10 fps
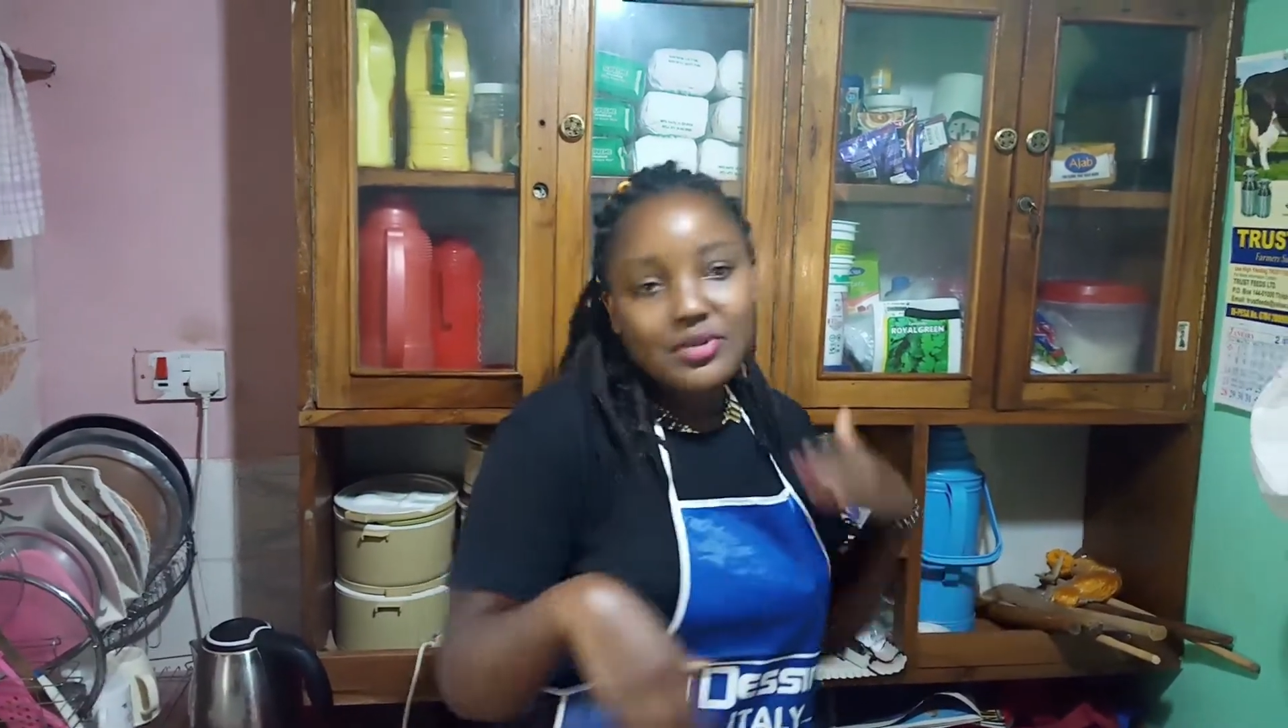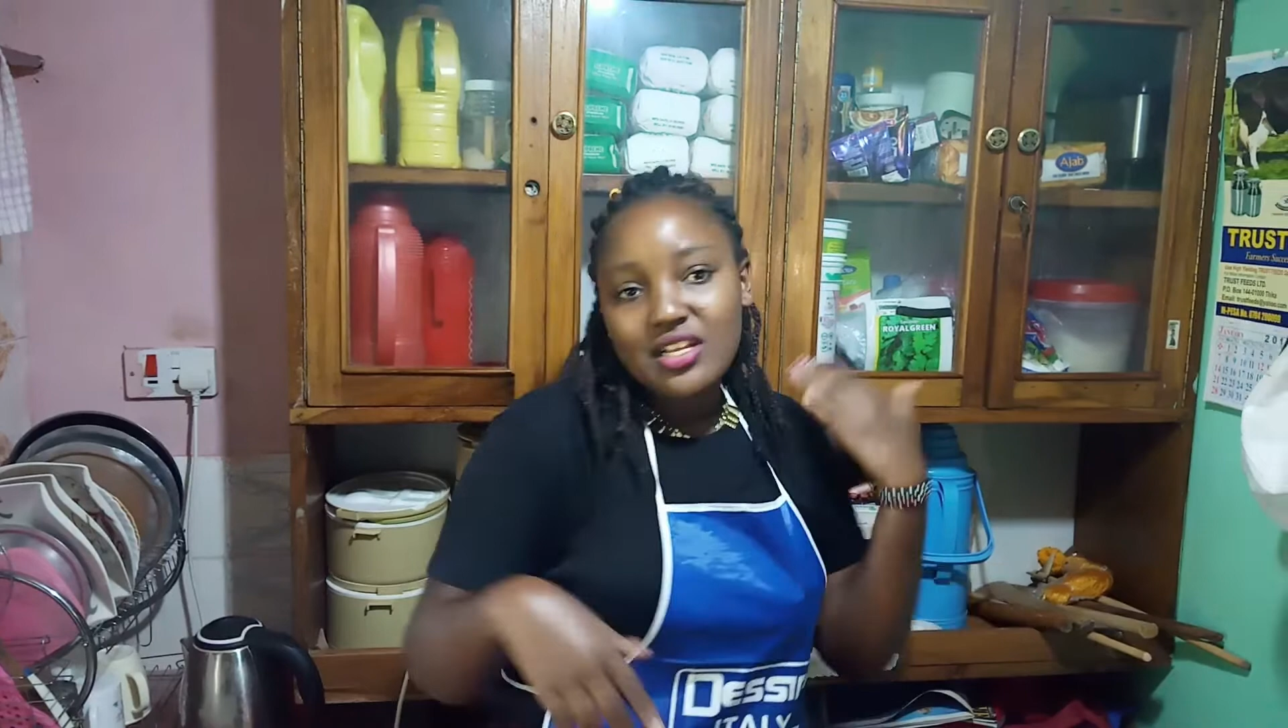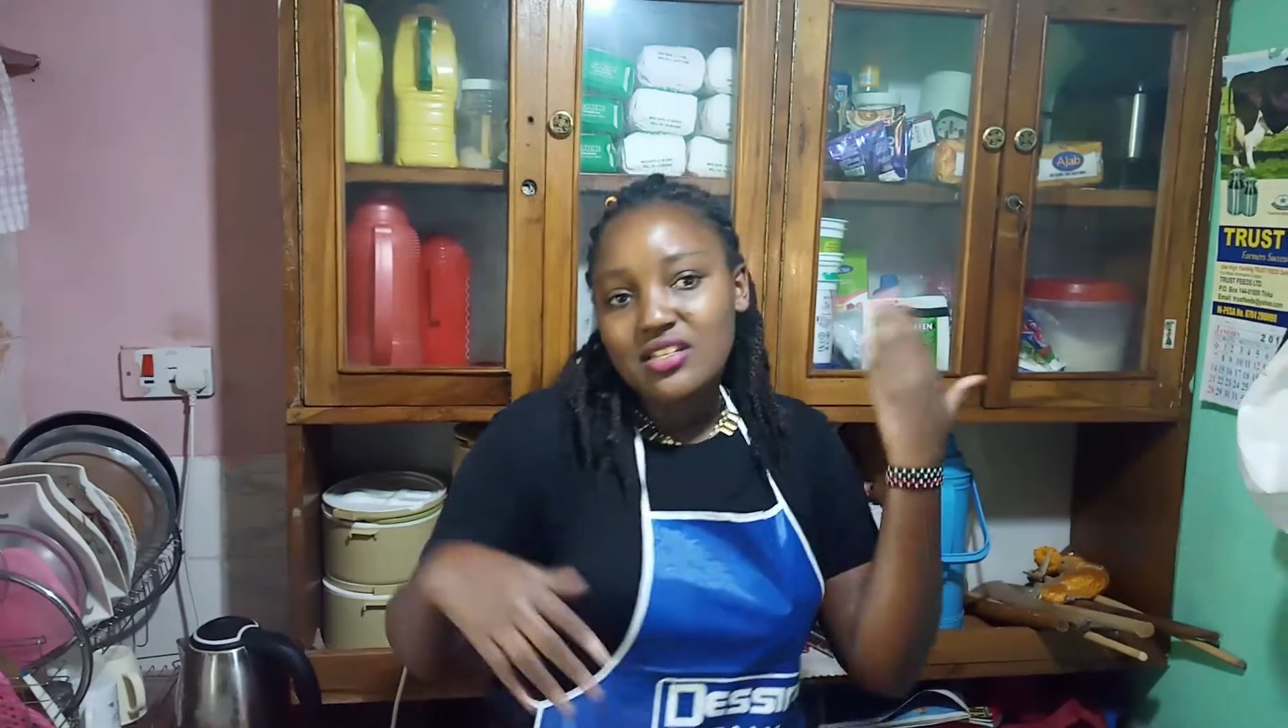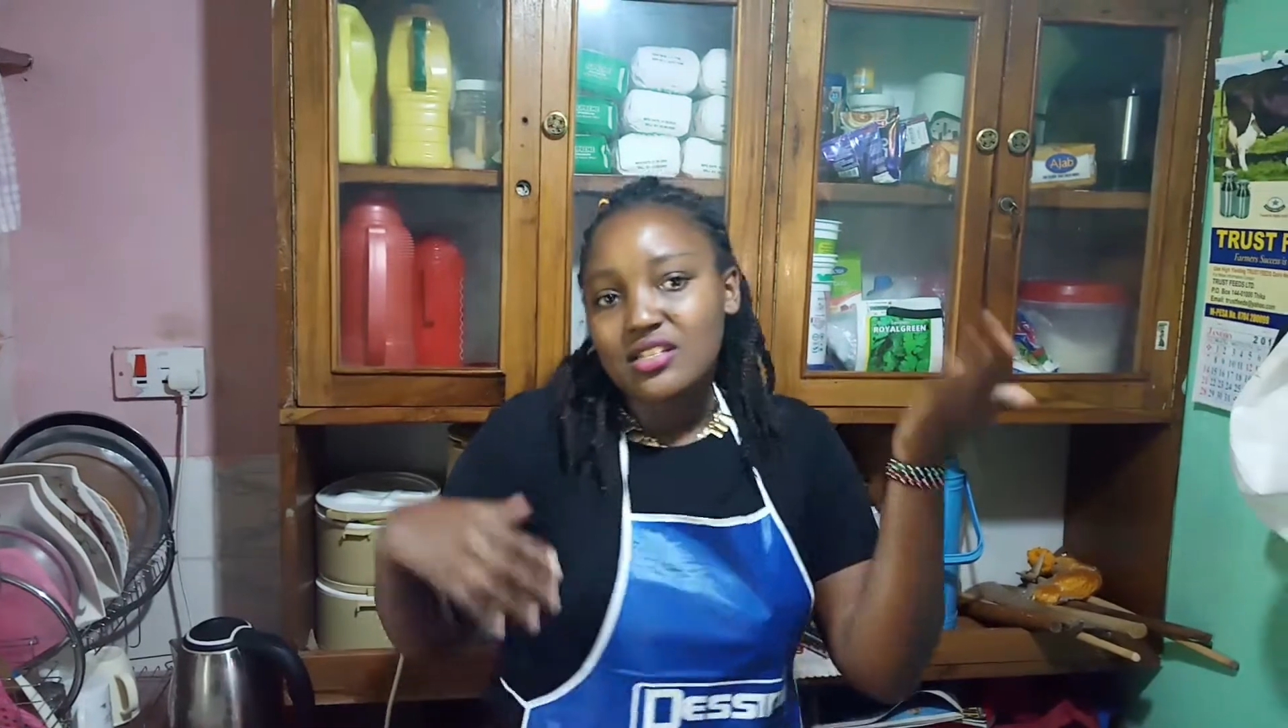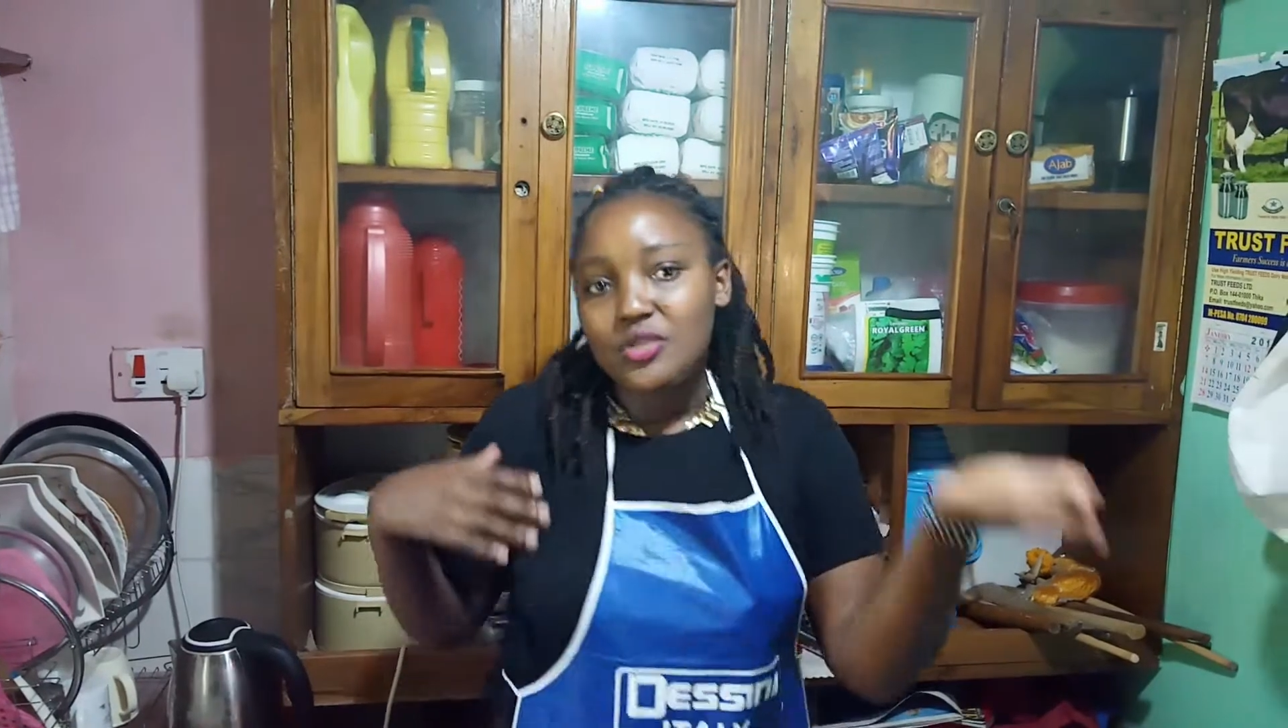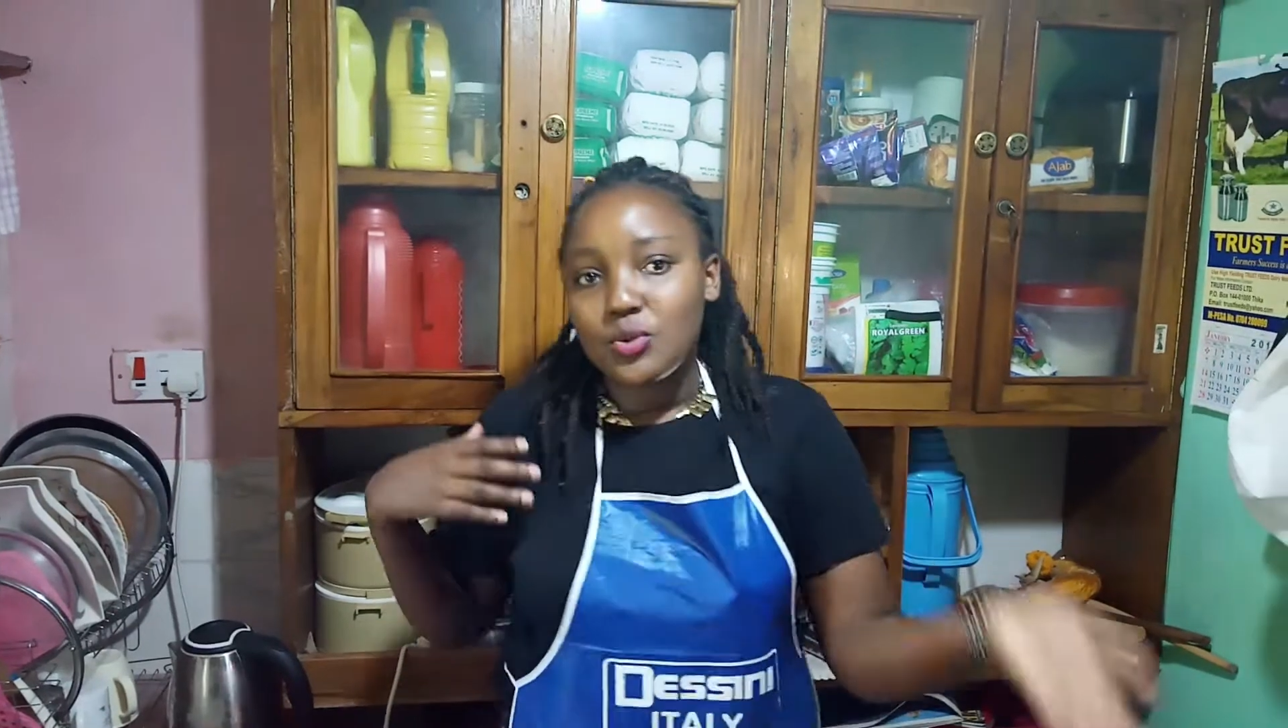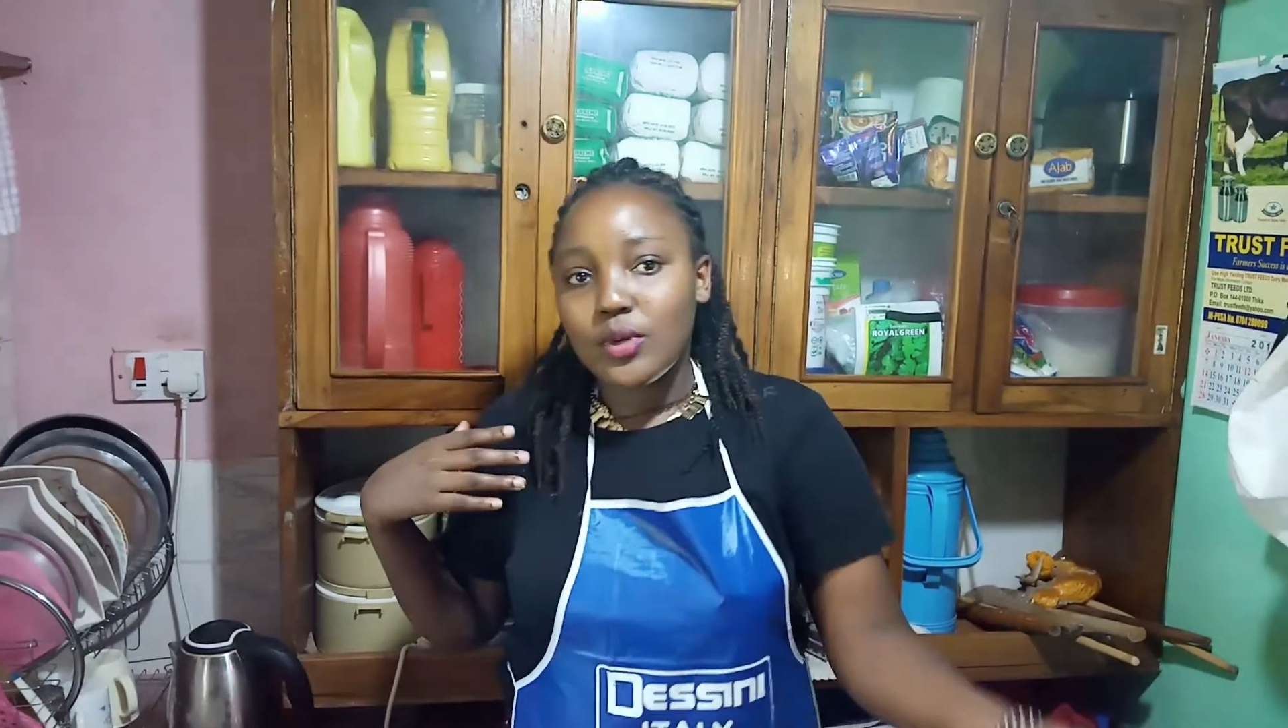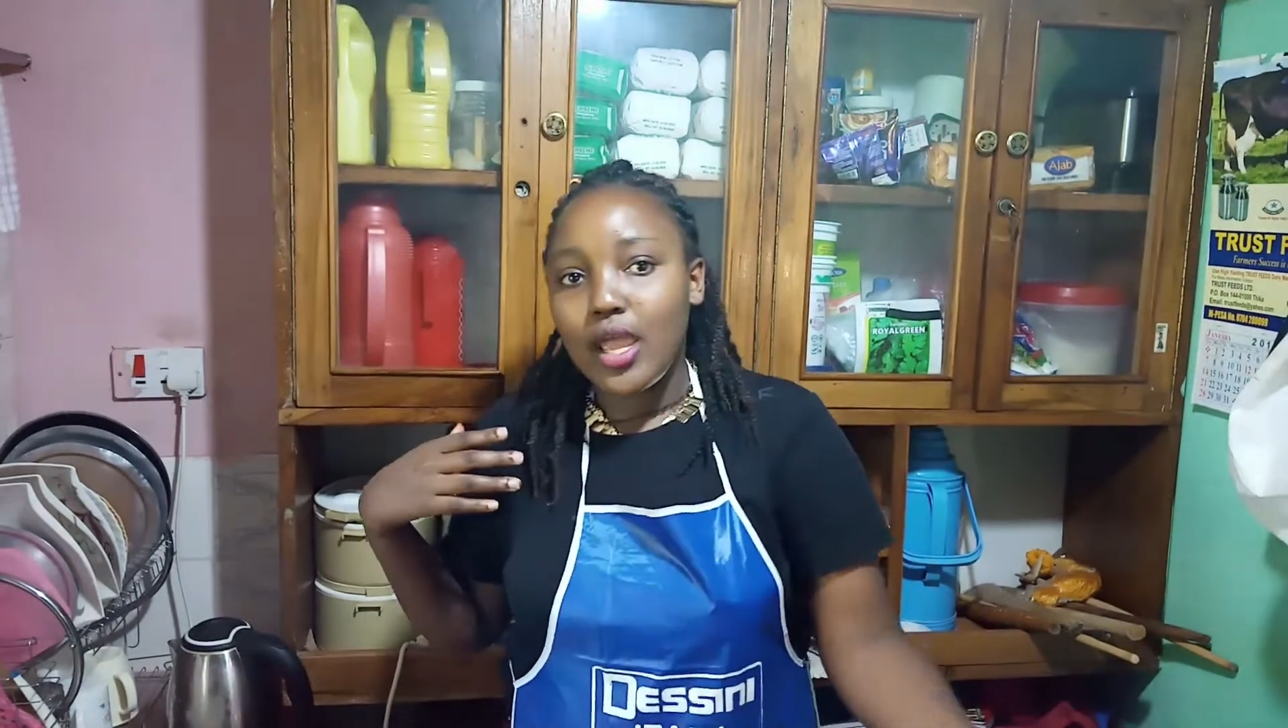meaning it's